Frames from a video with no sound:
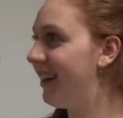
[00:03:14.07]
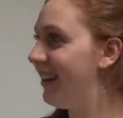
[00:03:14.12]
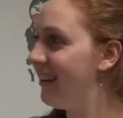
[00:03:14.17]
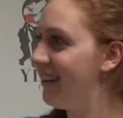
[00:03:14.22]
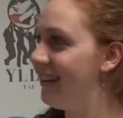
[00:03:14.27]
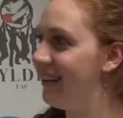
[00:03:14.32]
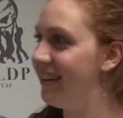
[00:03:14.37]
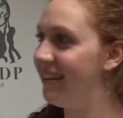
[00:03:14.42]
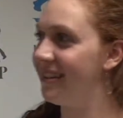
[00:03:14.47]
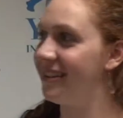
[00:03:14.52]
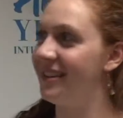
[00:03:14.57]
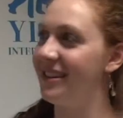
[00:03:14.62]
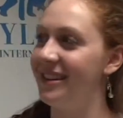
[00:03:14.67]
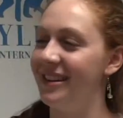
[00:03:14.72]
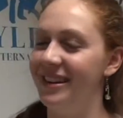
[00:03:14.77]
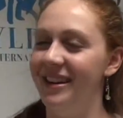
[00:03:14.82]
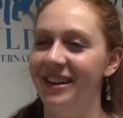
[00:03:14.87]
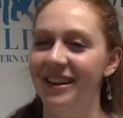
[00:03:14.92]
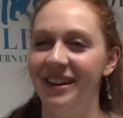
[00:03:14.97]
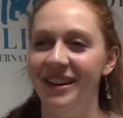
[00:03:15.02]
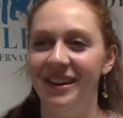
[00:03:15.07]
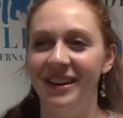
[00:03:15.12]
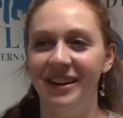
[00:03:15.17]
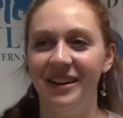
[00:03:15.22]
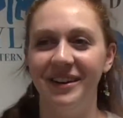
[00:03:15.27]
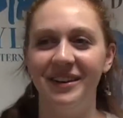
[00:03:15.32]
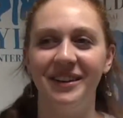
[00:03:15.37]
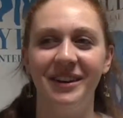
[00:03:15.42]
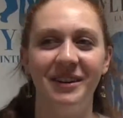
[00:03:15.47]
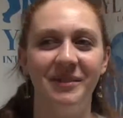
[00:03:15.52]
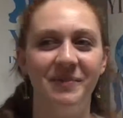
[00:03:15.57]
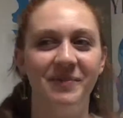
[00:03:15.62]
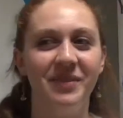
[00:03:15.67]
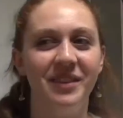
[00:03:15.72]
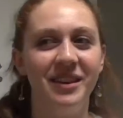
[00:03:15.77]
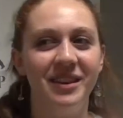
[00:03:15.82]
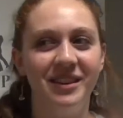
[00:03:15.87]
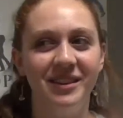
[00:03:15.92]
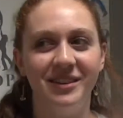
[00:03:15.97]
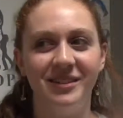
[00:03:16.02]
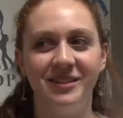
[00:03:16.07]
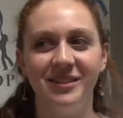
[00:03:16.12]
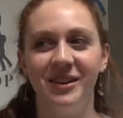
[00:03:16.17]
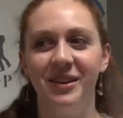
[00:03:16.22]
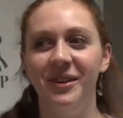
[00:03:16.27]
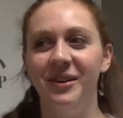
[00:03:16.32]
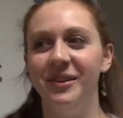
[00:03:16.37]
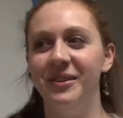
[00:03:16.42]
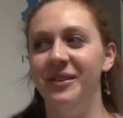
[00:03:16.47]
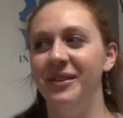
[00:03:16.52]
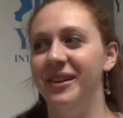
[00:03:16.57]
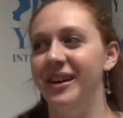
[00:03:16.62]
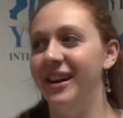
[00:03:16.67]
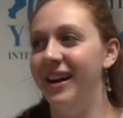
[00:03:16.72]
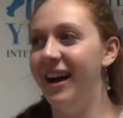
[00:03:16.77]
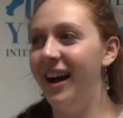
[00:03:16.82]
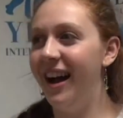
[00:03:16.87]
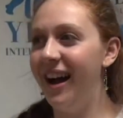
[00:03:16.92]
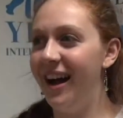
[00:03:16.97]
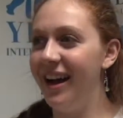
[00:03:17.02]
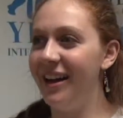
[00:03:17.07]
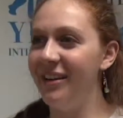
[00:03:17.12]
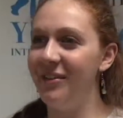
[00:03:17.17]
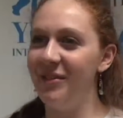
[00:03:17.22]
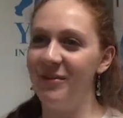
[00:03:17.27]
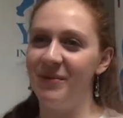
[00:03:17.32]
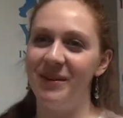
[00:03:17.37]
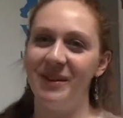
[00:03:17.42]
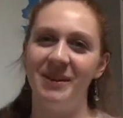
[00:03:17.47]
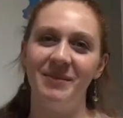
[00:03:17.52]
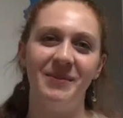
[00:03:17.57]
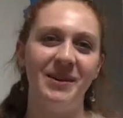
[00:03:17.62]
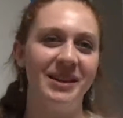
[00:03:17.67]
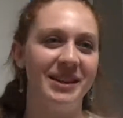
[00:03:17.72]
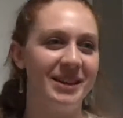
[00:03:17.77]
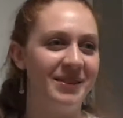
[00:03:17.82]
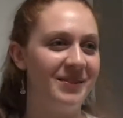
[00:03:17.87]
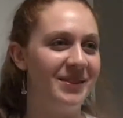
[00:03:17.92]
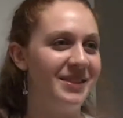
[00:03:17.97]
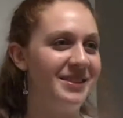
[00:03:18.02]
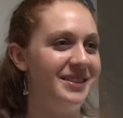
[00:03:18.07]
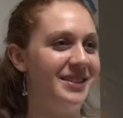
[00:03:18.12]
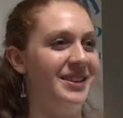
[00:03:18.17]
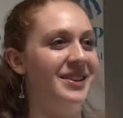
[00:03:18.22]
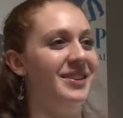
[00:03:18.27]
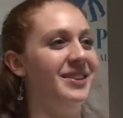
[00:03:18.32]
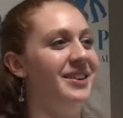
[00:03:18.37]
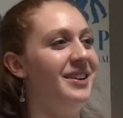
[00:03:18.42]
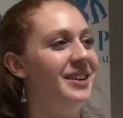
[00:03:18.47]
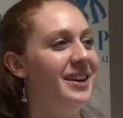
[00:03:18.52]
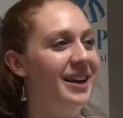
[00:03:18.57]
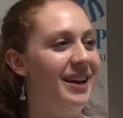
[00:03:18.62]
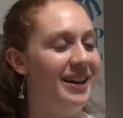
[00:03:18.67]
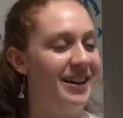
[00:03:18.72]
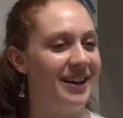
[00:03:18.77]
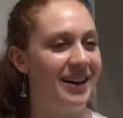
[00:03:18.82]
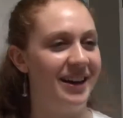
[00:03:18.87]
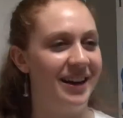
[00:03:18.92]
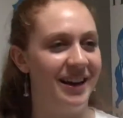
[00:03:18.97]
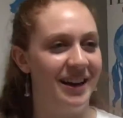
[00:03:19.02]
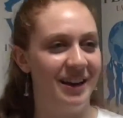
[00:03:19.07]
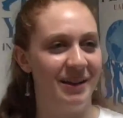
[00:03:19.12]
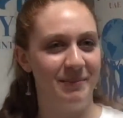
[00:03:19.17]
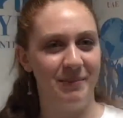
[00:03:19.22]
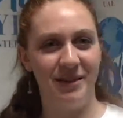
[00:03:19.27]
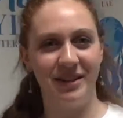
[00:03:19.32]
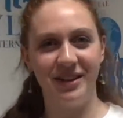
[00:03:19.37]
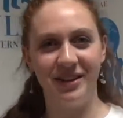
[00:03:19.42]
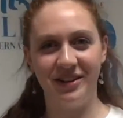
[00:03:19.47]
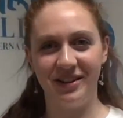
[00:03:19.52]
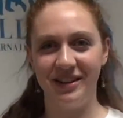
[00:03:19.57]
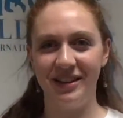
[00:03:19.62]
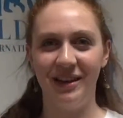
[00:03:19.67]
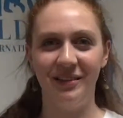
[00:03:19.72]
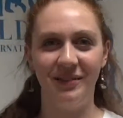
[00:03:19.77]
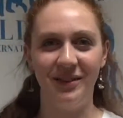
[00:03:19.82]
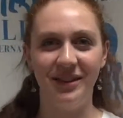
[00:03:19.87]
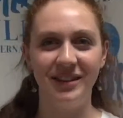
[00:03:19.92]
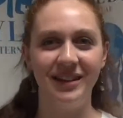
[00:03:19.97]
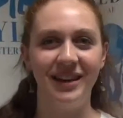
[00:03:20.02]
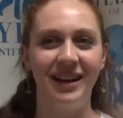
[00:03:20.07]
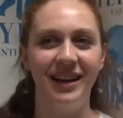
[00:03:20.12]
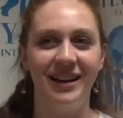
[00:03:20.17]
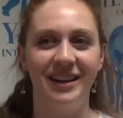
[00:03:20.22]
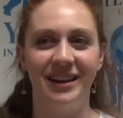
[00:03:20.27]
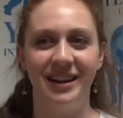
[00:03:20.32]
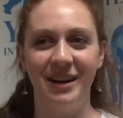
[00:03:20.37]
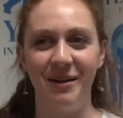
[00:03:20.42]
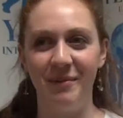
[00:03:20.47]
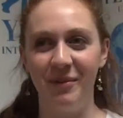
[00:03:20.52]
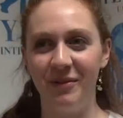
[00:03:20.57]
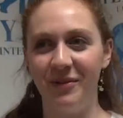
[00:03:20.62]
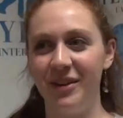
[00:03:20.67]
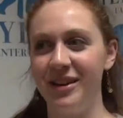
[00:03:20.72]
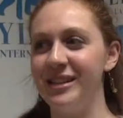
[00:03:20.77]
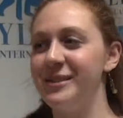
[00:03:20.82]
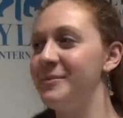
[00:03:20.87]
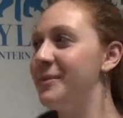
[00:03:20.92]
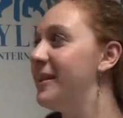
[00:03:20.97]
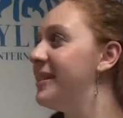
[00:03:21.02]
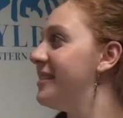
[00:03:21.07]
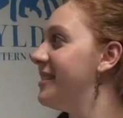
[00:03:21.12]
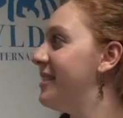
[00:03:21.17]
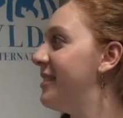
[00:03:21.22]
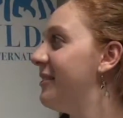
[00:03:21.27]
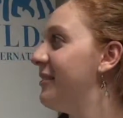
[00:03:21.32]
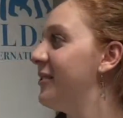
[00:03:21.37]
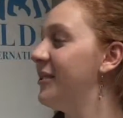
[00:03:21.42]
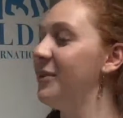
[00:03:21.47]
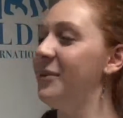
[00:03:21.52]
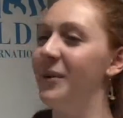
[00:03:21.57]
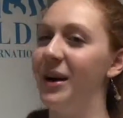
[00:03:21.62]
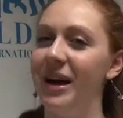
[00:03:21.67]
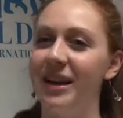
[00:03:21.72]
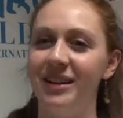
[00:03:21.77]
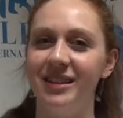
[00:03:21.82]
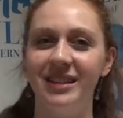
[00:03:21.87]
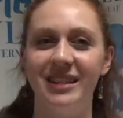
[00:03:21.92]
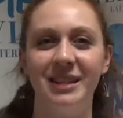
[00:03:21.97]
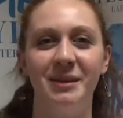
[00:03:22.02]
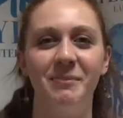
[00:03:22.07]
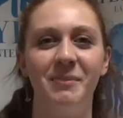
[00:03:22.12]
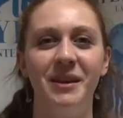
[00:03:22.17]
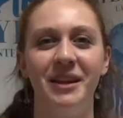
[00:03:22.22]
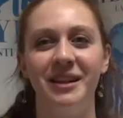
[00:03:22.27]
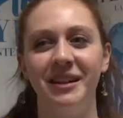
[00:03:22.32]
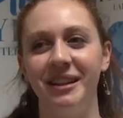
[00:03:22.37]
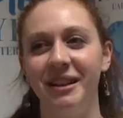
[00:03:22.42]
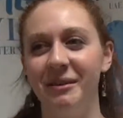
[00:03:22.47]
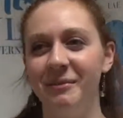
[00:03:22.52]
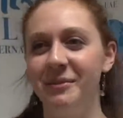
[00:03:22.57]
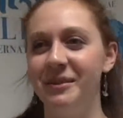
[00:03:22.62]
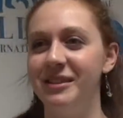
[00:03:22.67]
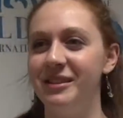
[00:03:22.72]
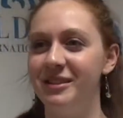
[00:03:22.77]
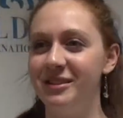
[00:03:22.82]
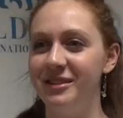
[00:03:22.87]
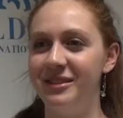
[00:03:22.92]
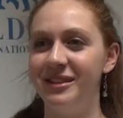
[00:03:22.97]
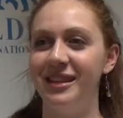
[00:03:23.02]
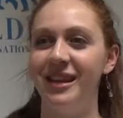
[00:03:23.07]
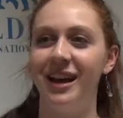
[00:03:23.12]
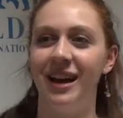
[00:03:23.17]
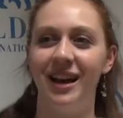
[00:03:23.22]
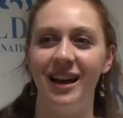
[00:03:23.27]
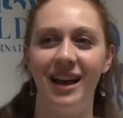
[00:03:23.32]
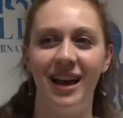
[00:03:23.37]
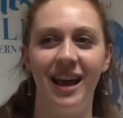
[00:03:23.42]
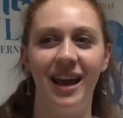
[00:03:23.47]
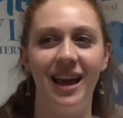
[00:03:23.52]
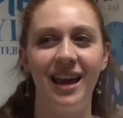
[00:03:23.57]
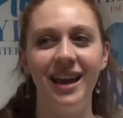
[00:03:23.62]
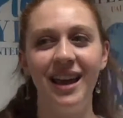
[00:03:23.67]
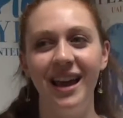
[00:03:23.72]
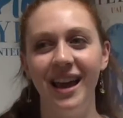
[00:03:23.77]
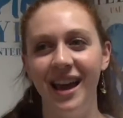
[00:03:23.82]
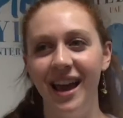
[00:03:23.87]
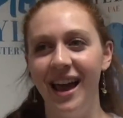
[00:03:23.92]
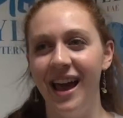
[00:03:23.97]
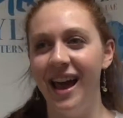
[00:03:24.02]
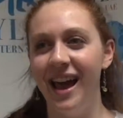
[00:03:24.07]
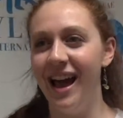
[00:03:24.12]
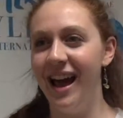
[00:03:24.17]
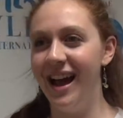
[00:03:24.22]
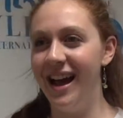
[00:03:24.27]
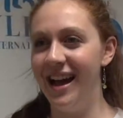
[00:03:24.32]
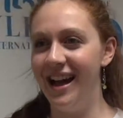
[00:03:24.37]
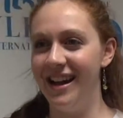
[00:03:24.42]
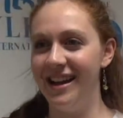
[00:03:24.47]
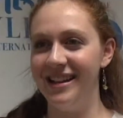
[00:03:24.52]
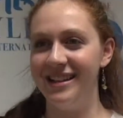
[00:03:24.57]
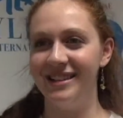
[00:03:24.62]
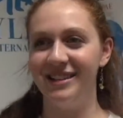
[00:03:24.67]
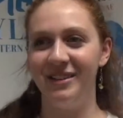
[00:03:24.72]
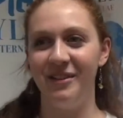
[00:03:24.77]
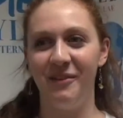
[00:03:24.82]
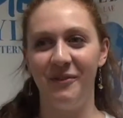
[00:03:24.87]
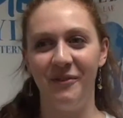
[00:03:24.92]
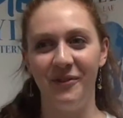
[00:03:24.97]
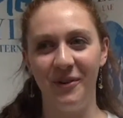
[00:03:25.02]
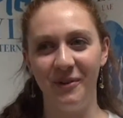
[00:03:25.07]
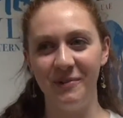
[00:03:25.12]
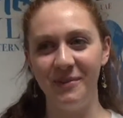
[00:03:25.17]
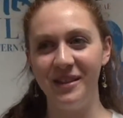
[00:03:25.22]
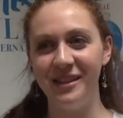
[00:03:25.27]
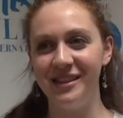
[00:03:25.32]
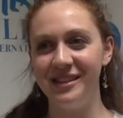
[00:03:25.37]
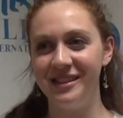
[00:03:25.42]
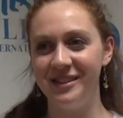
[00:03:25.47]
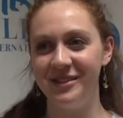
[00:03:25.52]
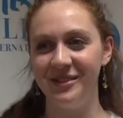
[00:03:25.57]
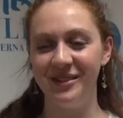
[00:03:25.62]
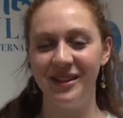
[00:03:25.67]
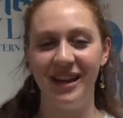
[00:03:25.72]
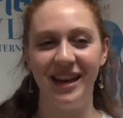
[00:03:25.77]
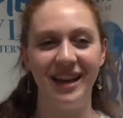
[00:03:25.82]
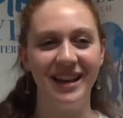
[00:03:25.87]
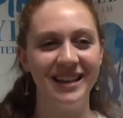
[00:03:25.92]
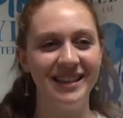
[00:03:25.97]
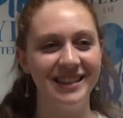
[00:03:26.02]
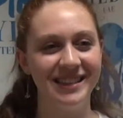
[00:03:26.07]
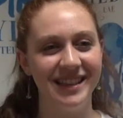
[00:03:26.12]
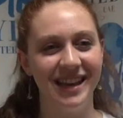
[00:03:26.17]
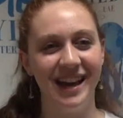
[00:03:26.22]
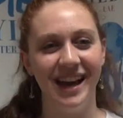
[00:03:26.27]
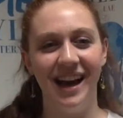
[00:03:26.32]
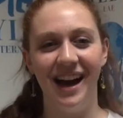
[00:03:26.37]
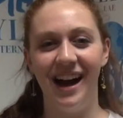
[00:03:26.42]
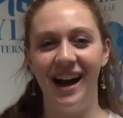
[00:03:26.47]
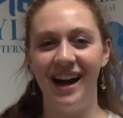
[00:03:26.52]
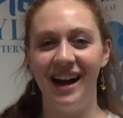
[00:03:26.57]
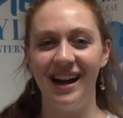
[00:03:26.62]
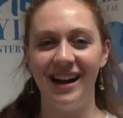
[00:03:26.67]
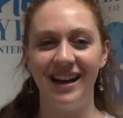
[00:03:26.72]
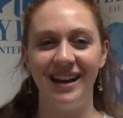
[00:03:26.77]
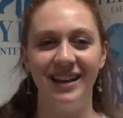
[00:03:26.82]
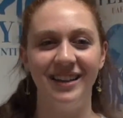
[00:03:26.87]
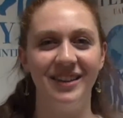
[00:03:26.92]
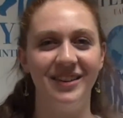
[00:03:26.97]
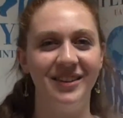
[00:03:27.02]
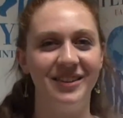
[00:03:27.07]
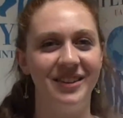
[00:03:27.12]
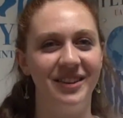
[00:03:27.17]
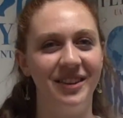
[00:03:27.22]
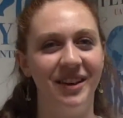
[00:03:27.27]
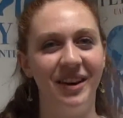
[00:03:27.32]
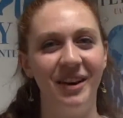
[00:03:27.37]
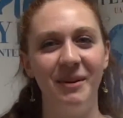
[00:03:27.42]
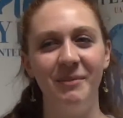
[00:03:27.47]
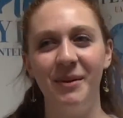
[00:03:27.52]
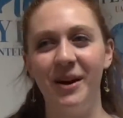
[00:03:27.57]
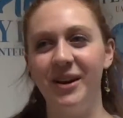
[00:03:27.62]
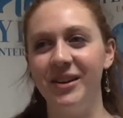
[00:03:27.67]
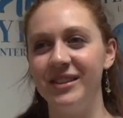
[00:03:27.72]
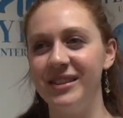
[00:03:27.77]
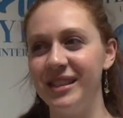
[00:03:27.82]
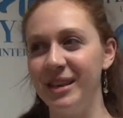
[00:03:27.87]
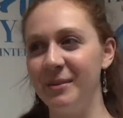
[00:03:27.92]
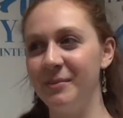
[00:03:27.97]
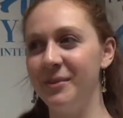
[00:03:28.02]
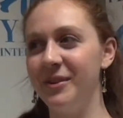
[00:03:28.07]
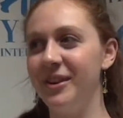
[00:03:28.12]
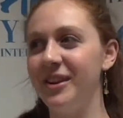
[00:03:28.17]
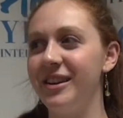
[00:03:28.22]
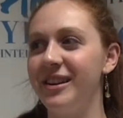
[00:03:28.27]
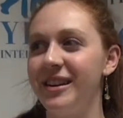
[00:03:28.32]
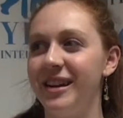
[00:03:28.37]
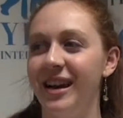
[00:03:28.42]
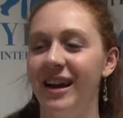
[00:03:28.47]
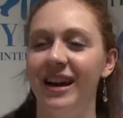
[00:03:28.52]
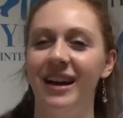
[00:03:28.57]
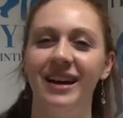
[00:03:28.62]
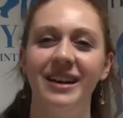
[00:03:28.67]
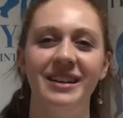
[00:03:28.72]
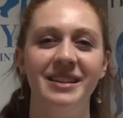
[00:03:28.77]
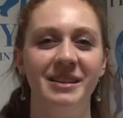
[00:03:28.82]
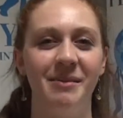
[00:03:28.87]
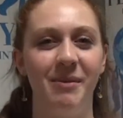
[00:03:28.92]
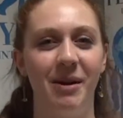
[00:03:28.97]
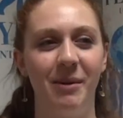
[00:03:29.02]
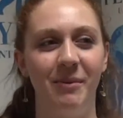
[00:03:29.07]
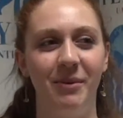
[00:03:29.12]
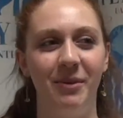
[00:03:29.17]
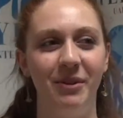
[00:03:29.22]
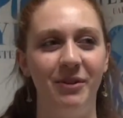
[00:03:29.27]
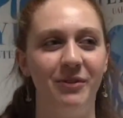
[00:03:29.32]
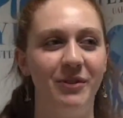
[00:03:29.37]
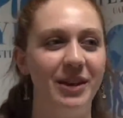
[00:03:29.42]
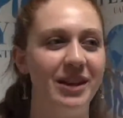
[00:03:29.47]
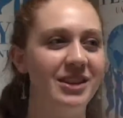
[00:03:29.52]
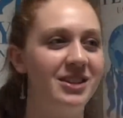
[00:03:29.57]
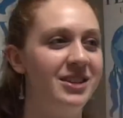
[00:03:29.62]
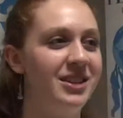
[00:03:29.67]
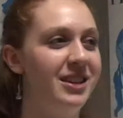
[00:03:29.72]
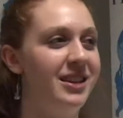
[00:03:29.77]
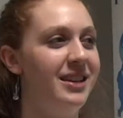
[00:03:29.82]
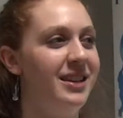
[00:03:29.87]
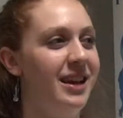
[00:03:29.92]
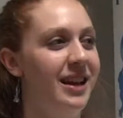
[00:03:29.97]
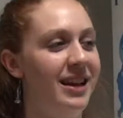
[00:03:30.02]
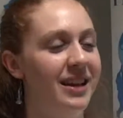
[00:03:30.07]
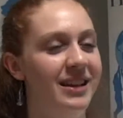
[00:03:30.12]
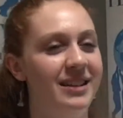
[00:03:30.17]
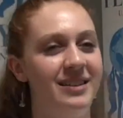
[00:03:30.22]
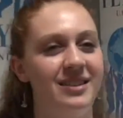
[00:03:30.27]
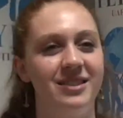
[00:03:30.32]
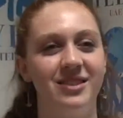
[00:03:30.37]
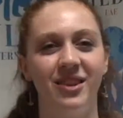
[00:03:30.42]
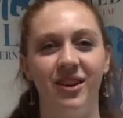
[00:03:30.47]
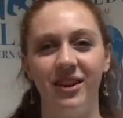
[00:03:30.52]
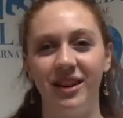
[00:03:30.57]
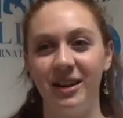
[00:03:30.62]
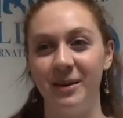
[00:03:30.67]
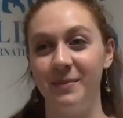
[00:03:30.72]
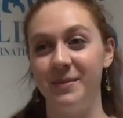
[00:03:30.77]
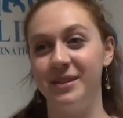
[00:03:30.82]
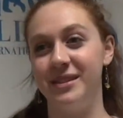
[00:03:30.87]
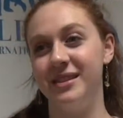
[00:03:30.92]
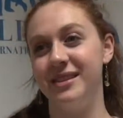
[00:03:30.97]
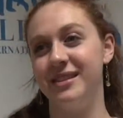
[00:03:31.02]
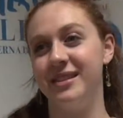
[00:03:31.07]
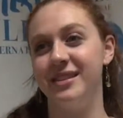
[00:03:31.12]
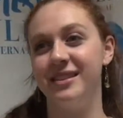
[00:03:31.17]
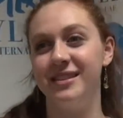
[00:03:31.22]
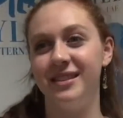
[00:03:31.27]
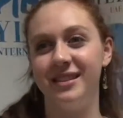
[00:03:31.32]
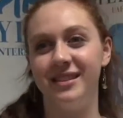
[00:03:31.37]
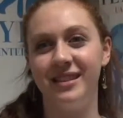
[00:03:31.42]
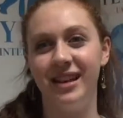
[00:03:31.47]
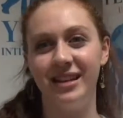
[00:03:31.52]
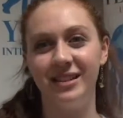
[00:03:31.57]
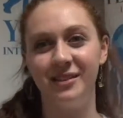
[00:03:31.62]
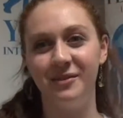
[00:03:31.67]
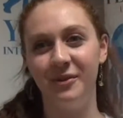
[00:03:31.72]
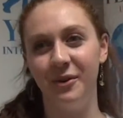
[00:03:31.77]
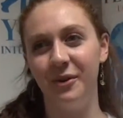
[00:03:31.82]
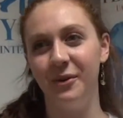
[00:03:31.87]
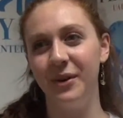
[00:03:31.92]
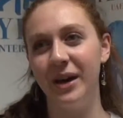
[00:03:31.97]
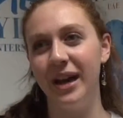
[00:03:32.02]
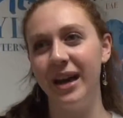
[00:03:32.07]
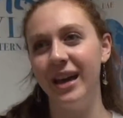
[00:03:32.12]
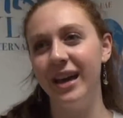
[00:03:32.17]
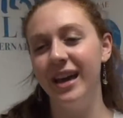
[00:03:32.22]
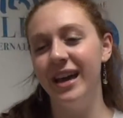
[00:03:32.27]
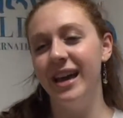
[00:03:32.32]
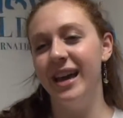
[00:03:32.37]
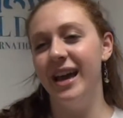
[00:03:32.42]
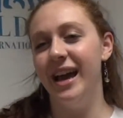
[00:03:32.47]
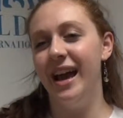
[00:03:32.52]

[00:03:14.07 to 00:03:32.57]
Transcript: Yeah, Okay, so hi everybody, my name is Sarah and I am in year 11 and I am the vice president of the YLDP Club in DIA and from these two days I learned a lot about teamwork and about motivation and starting a business in a successful way.